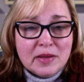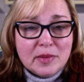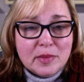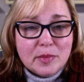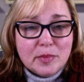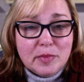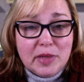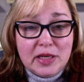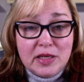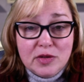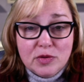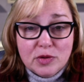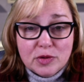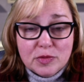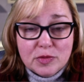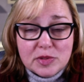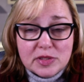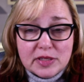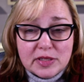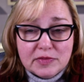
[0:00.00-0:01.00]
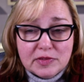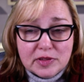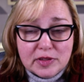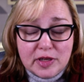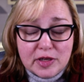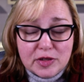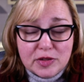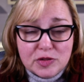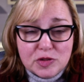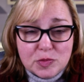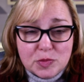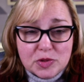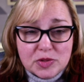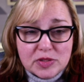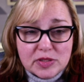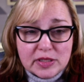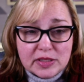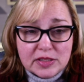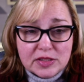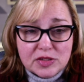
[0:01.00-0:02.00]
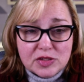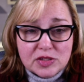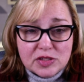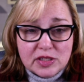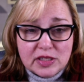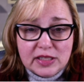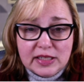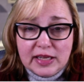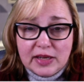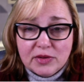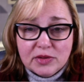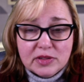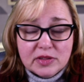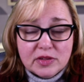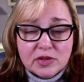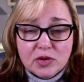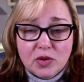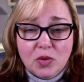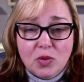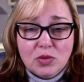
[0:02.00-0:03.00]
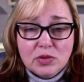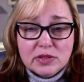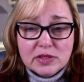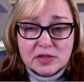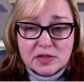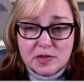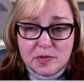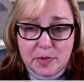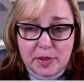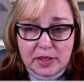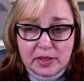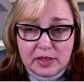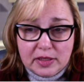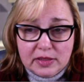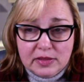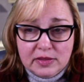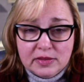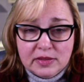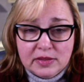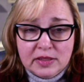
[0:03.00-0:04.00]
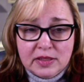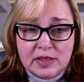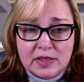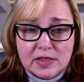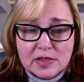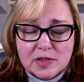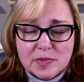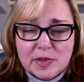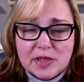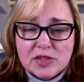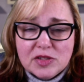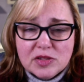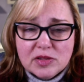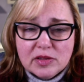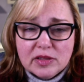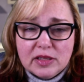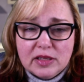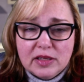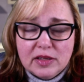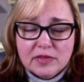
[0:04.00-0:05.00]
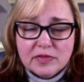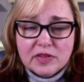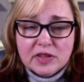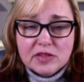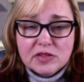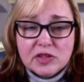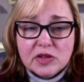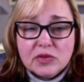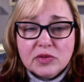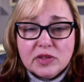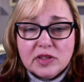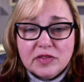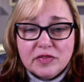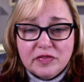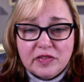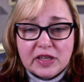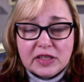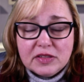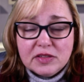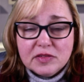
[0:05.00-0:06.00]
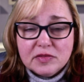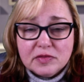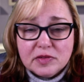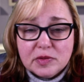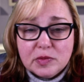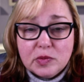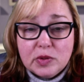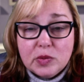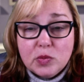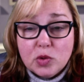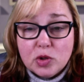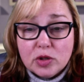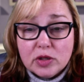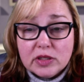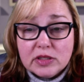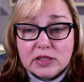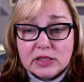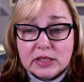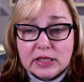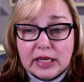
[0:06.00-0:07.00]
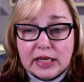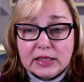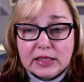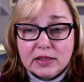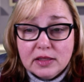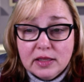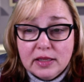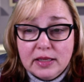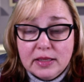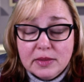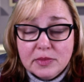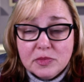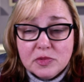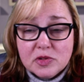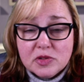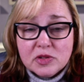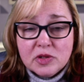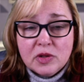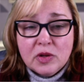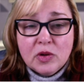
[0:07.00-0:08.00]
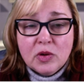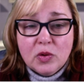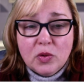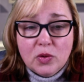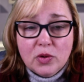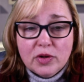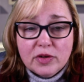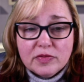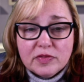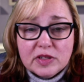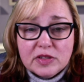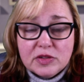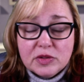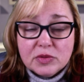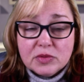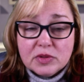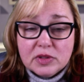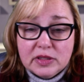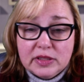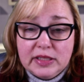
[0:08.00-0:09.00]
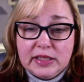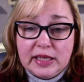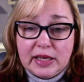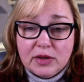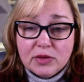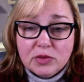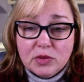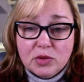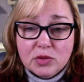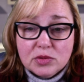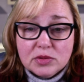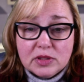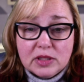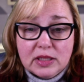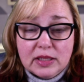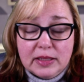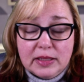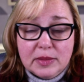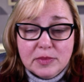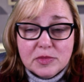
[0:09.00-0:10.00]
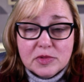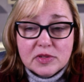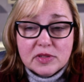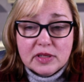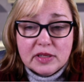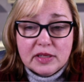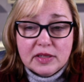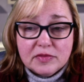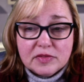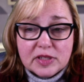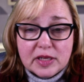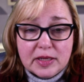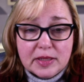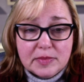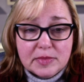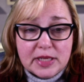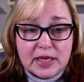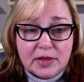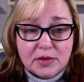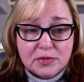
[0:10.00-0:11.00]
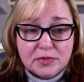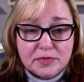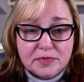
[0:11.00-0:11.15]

Many groups have a large percentage sitting out in their oldest bucket, especially if they don't effectively rework denied claims or if they don't clean out old claims that have timed out.